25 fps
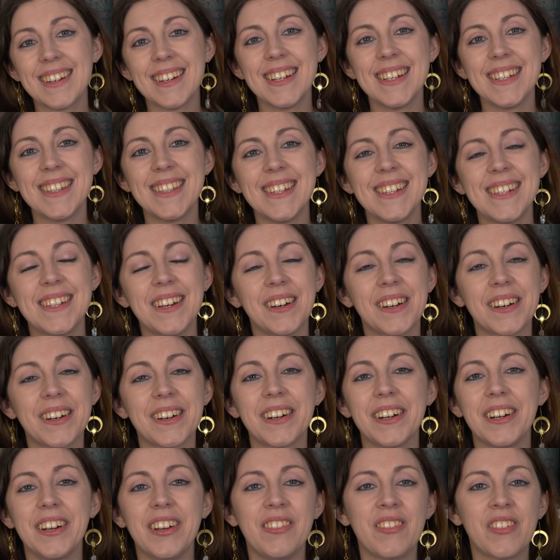is the daughter
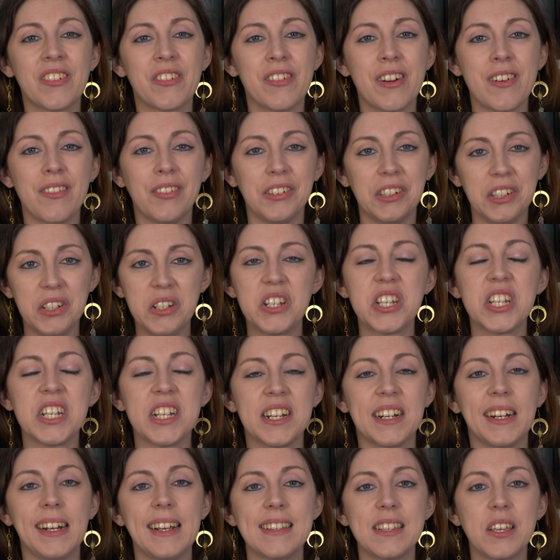of
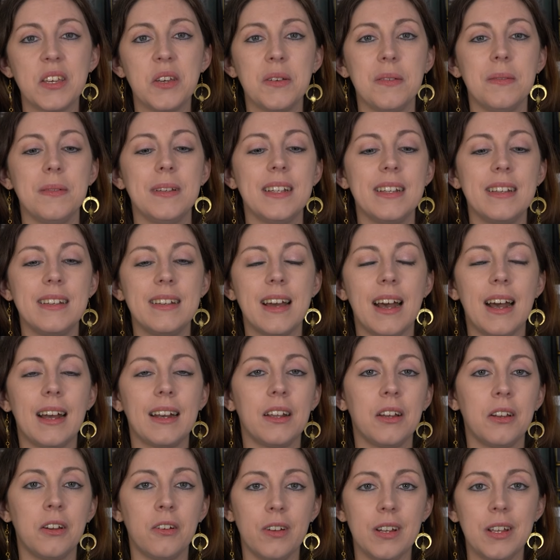revolutionaries who did
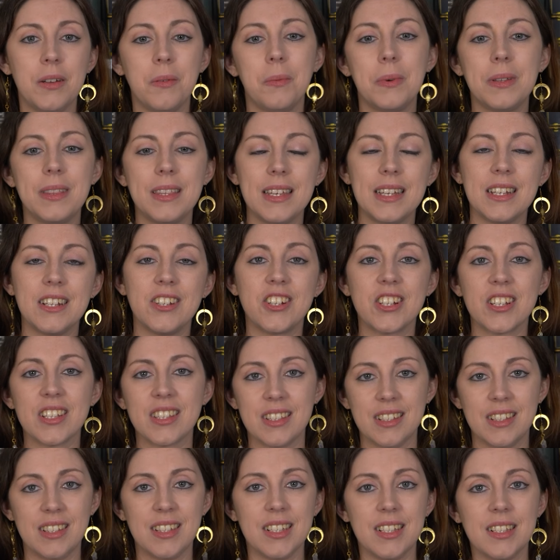not agree with the
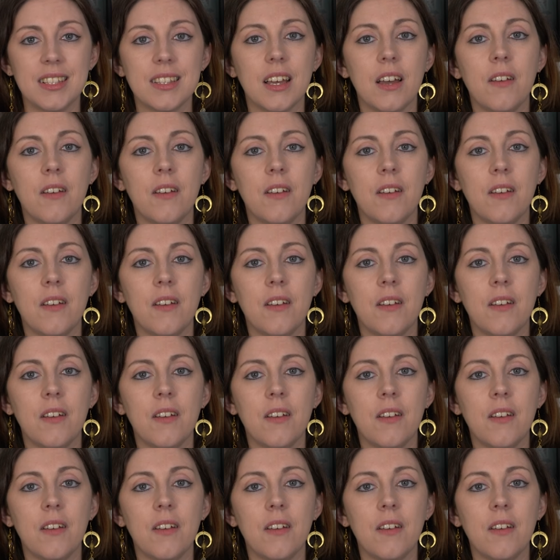injustices